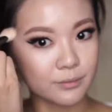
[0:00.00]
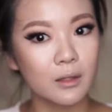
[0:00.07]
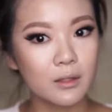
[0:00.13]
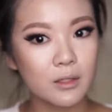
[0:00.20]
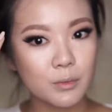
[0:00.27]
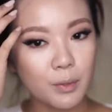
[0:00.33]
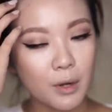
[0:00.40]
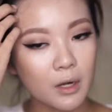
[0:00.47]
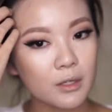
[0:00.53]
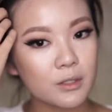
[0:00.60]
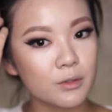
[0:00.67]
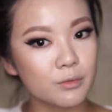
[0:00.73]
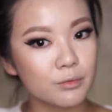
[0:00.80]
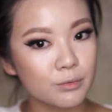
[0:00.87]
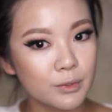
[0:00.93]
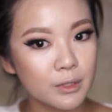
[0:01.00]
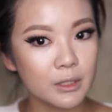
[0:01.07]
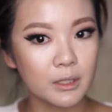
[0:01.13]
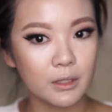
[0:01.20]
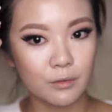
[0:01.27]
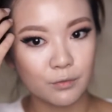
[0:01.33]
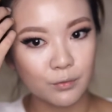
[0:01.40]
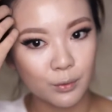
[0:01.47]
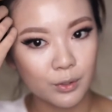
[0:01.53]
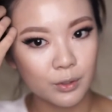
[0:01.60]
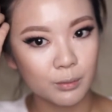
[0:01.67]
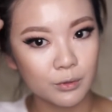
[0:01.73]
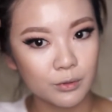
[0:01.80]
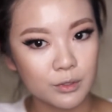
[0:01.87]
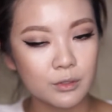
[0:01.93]
And these products are really
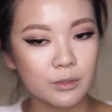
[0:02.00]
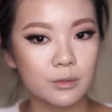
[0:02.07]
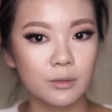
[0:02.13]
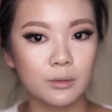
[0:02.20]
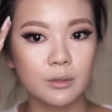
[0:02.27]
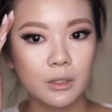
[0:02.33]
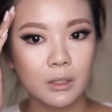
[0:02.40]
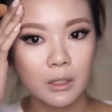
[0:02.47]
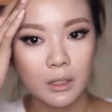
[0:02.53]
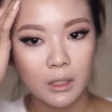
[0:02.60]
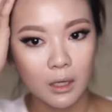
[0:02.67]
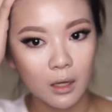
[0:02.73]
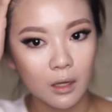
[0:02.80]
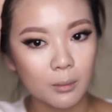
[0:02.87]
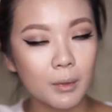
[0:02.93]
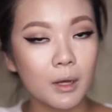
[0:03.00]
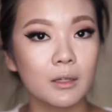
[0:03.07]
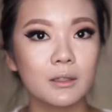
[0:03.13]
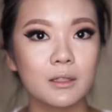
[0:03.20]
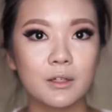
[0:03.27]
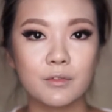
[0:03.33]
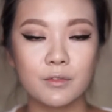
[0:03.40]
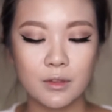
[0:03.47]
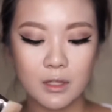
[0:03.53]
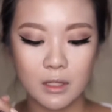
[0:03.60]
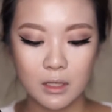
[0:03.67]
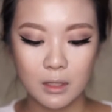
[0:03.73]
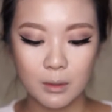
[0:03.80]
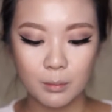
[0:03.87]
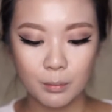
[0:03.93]
affordable too. I'll leave
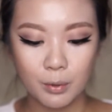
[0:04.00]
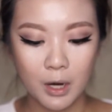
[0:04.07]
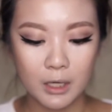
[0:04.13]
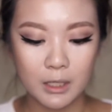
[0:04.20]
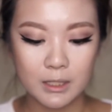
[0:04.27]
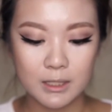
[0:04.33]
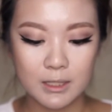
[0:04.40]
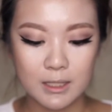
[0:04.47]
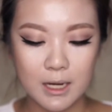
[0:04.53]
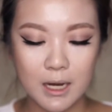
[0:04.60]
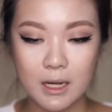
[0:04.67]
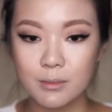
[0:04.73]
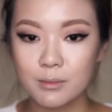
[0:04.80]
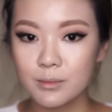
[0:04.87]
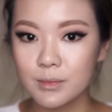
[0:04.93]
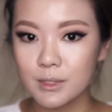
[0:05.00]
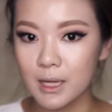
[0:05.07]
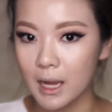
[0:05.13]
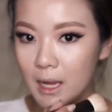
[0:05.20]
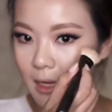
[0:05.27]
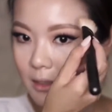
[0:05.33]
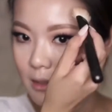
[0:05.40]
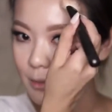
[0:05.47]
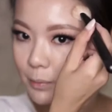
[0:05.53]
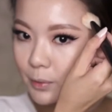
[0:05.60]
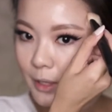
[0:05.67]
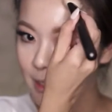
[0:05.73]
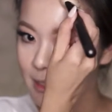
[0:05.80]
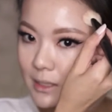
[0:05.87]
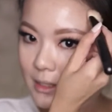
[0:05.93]
the product names and
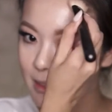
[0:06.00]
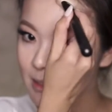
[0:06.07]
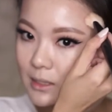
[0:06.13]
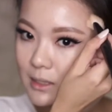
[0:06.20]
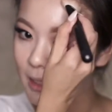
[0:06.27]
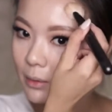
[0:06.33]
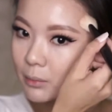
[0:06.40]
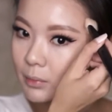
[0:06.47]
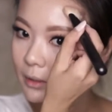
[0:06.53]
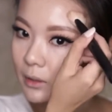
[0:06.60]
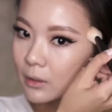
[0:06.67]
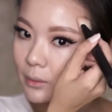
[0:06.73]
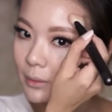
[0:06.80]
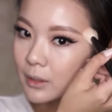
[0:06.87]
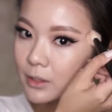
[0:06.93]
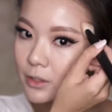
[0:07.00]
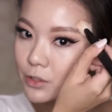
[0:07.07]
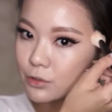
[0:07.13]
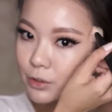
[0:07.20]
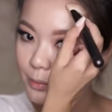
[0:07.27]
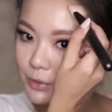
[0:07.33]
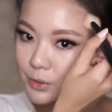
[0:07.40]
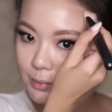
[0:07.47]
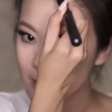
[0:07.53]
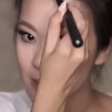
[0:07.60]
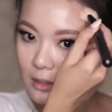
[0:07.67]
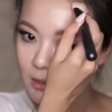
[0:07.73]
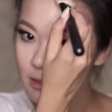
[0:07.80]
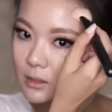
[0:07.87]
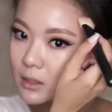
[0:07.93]
prices down below in the description
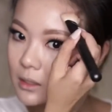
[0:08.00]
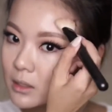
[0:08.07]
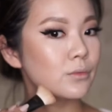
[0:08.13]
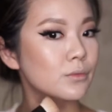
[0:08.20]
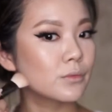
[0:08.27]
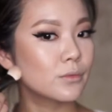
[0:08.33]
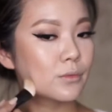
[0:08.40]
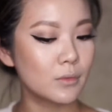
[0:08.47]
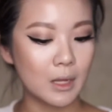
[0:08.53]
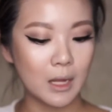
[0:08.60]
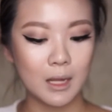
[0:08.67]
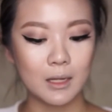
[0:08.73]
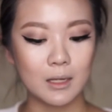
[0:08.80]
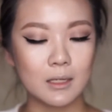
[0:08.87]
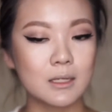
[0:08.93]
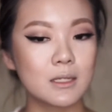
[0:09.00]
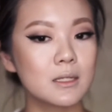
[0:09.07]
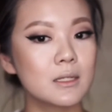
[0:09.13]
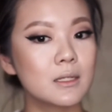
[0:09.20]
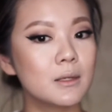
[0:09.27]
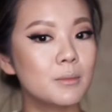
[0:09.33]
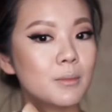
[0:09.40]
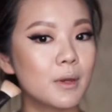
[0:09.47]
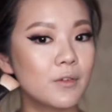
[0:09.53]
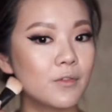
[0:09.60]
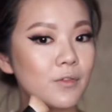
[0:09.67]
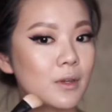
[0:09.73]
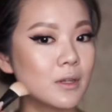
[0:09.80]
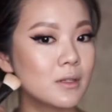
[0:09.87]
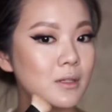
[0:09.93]
box. Gonna slim my
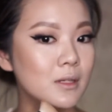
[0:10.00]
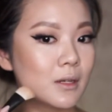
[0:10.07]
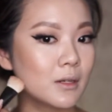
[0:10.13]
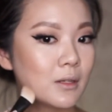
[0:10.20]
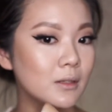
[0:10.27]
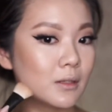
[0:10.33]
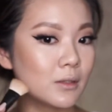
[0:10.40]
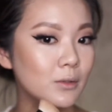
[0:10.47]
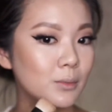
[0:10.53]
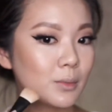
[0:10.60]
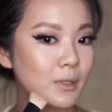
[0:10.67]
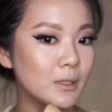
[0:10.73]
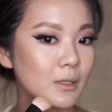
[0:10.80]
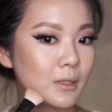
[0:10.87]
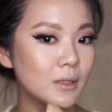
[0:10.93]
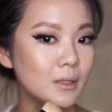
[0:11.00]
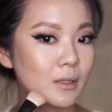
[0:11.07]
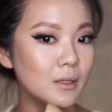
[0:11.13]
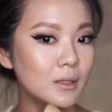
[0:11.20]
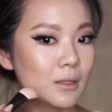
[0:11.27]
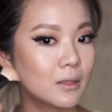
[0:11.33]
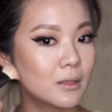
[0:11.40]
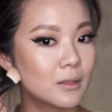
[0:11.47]
face down a little bit.